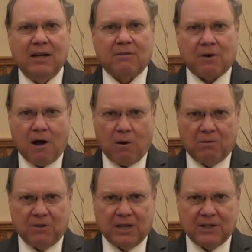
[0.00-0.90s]
for all
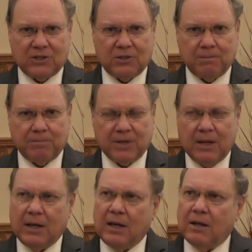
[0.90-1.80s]
of us.
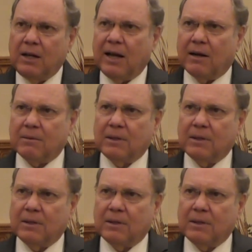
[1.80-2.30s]
Now,